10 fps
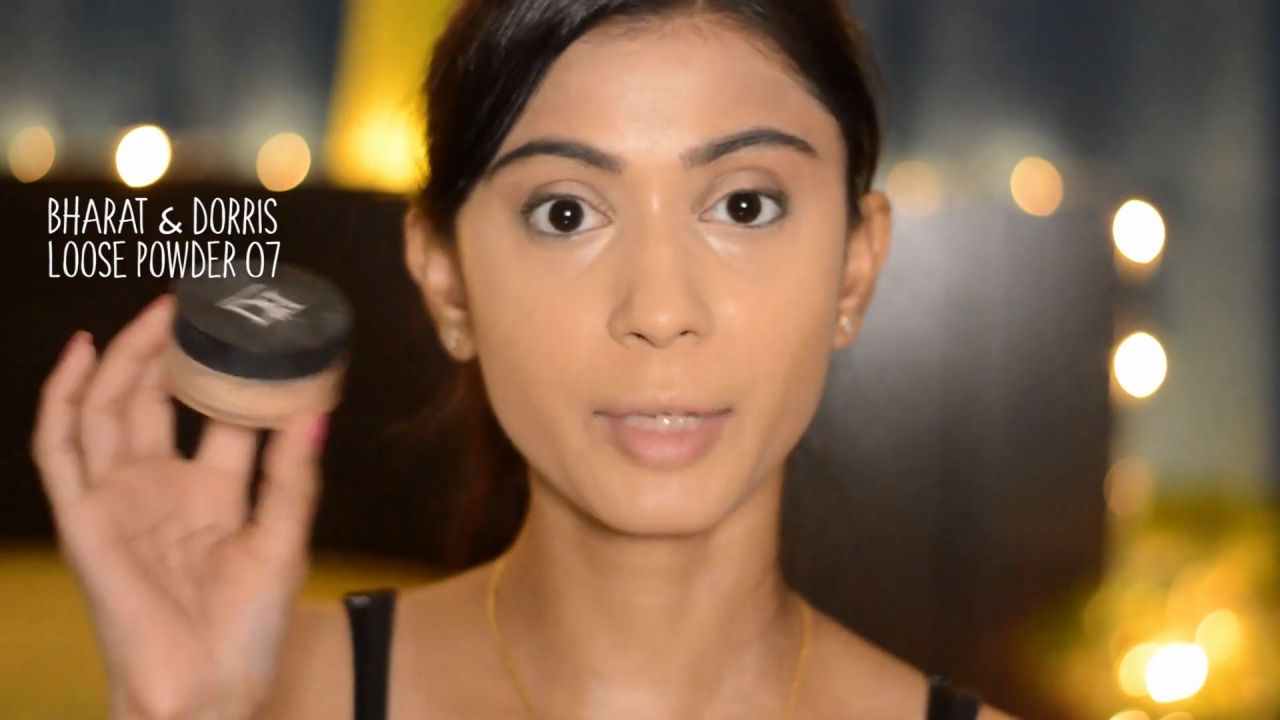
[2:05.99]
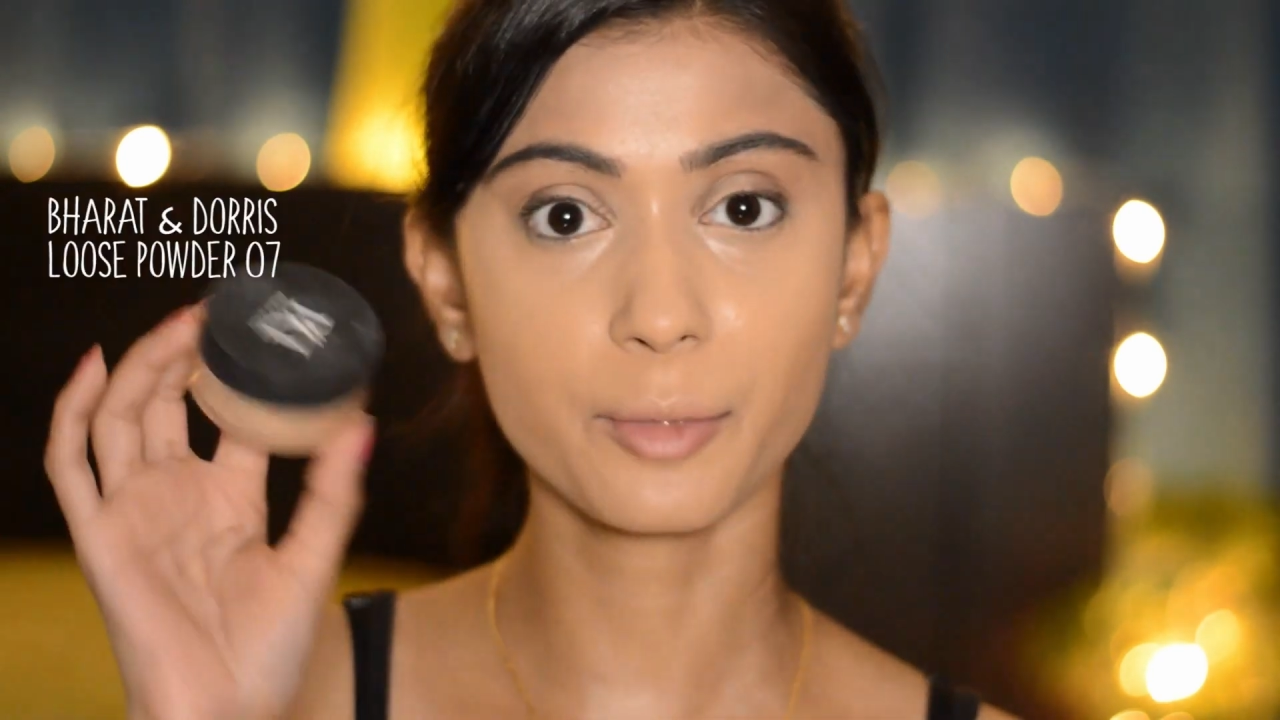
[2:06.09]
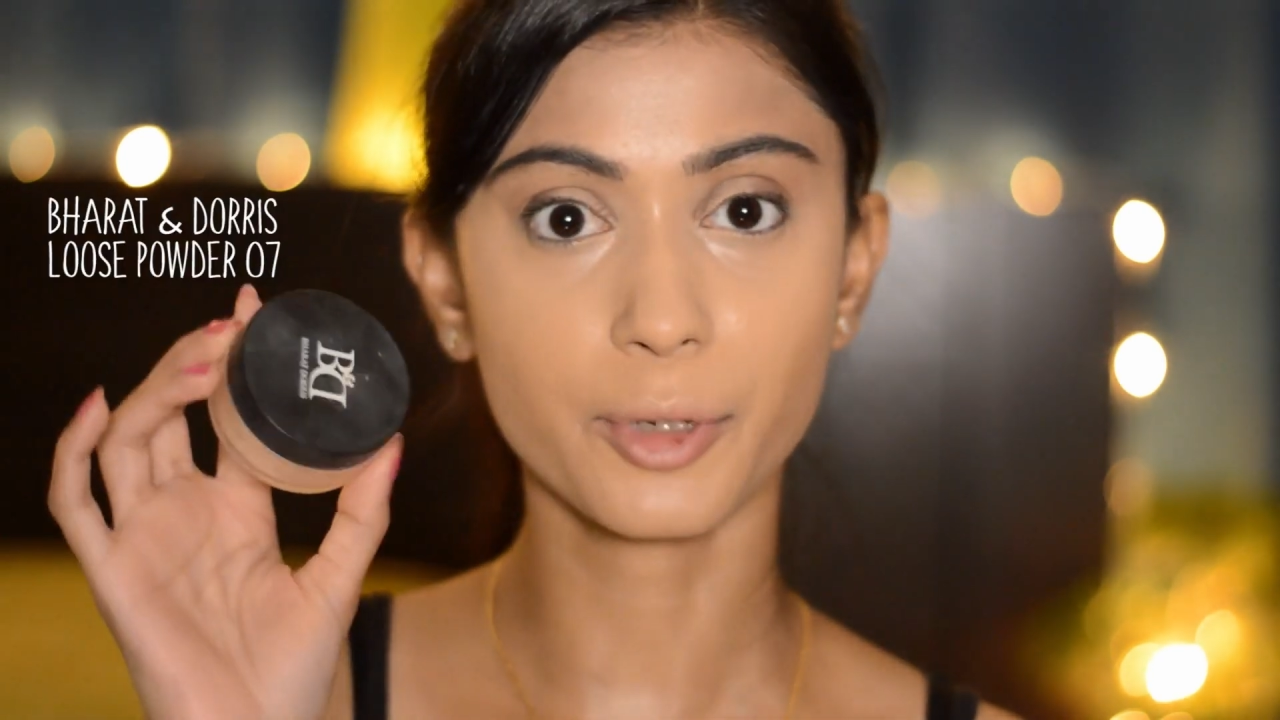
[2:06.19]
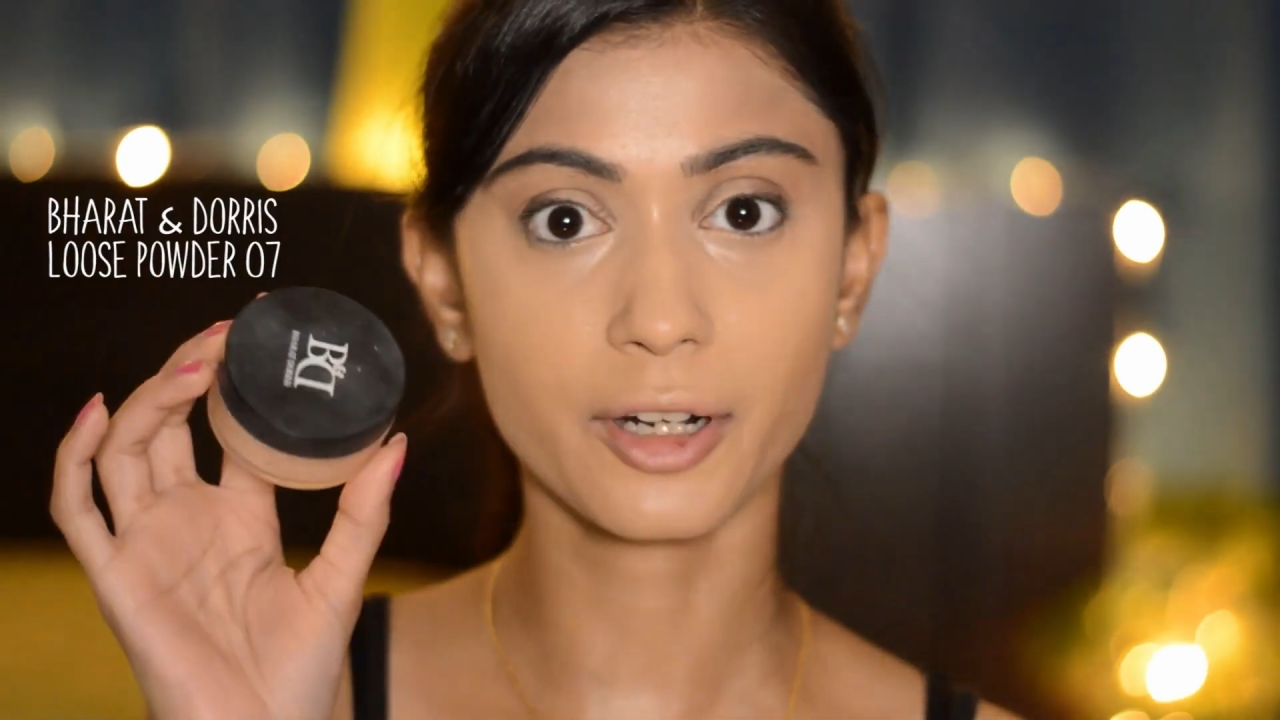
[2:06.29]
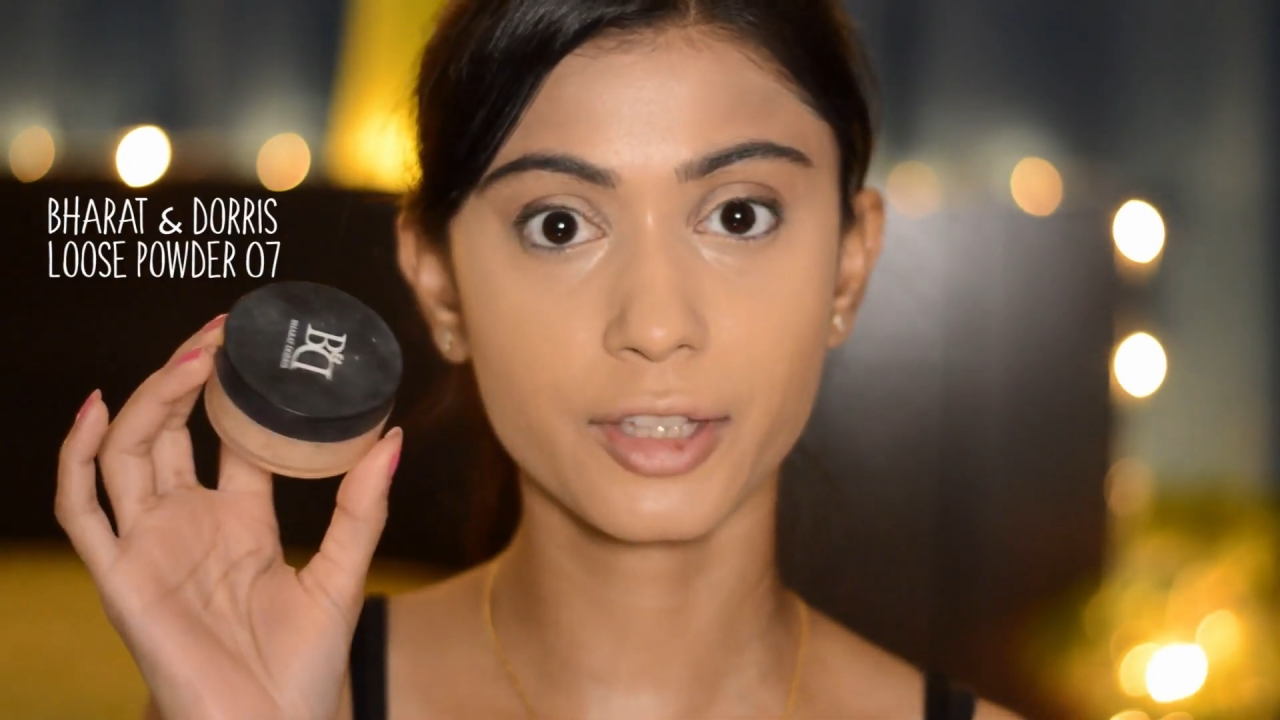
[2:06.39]

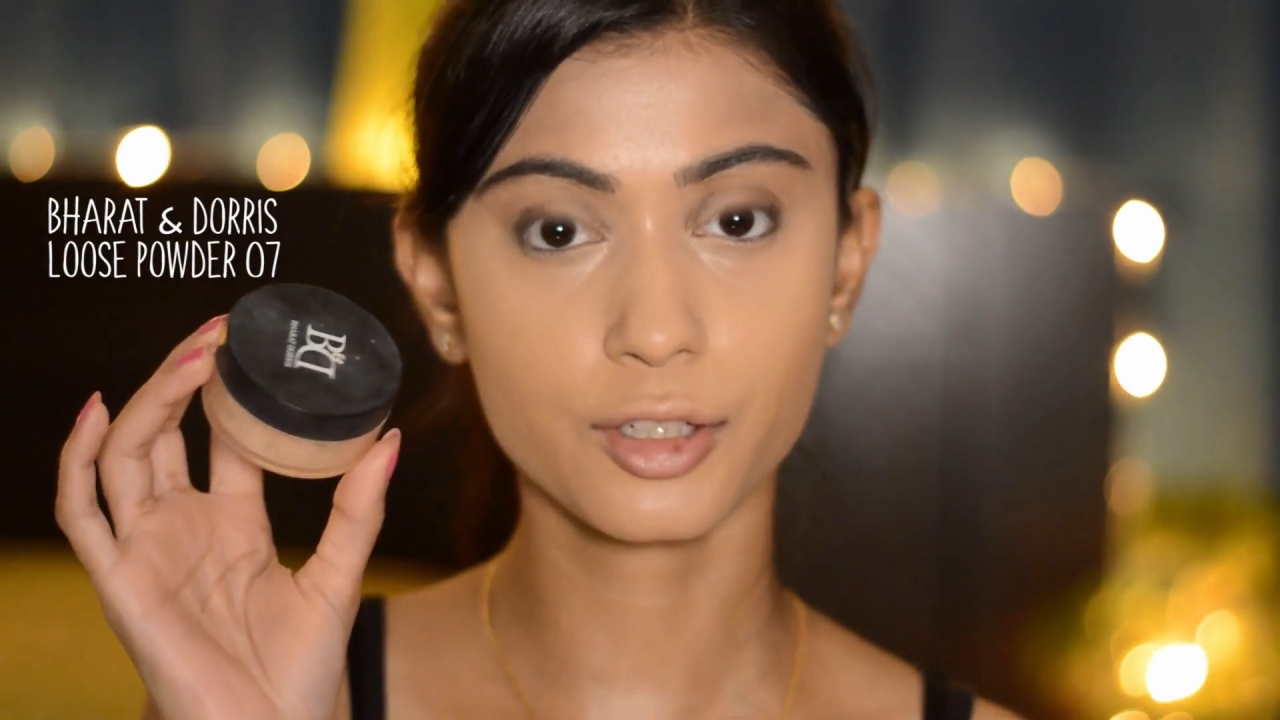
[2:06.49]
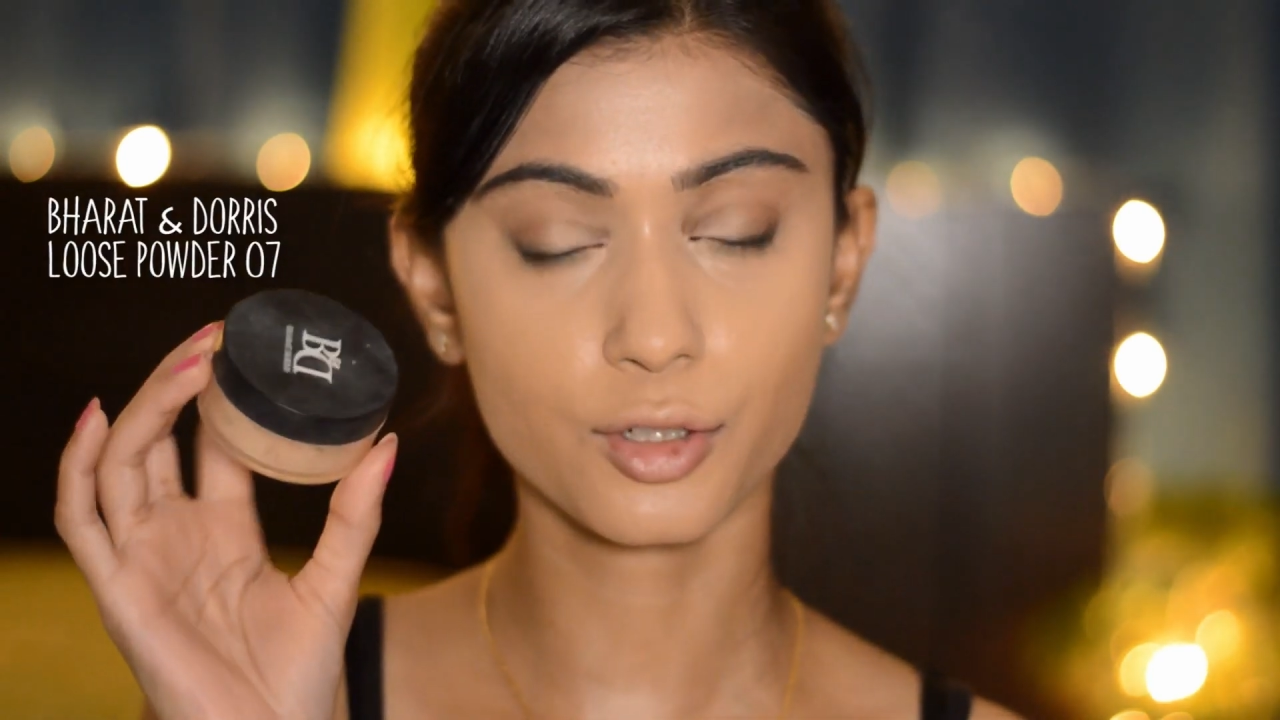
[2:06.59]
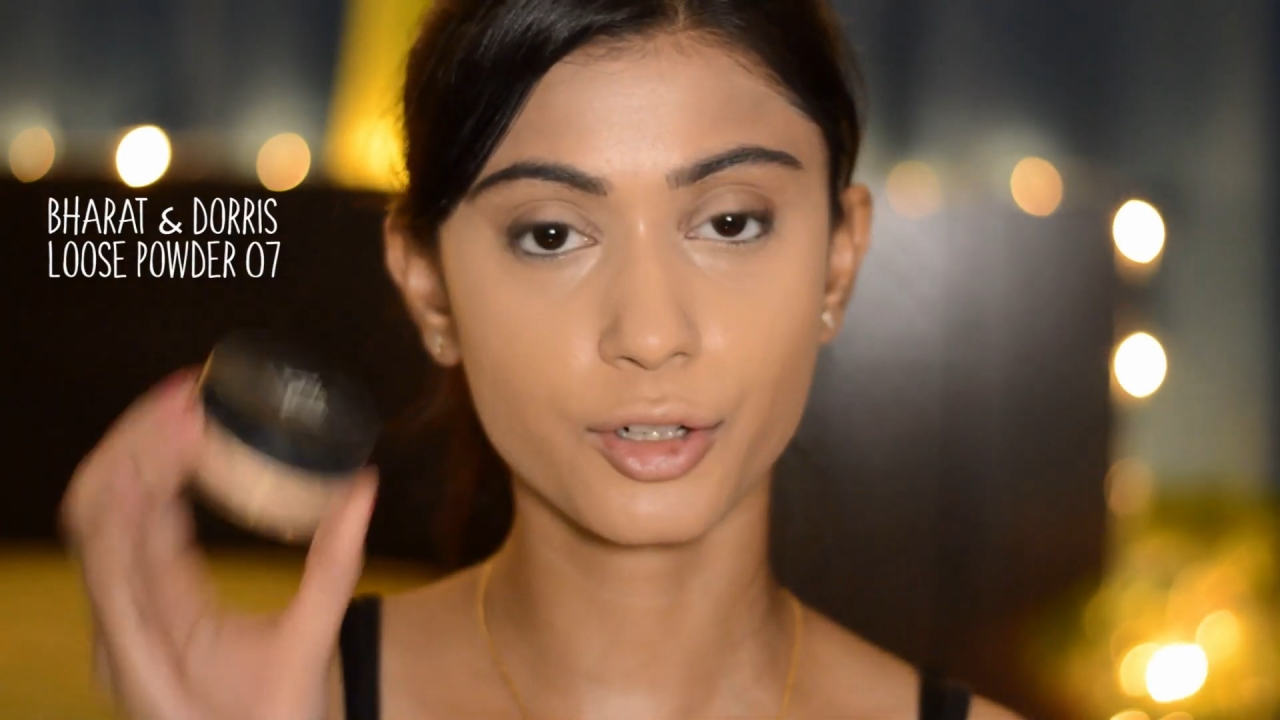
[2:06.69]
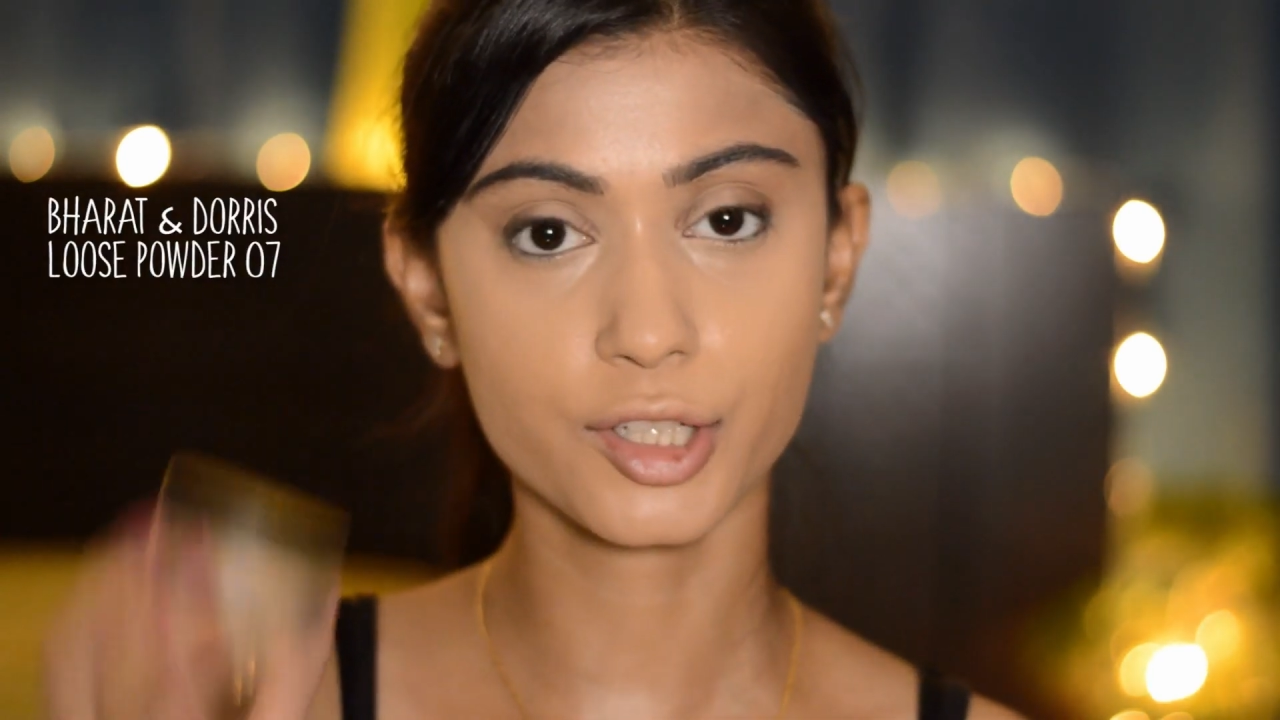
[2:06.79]
Bharat and Dorris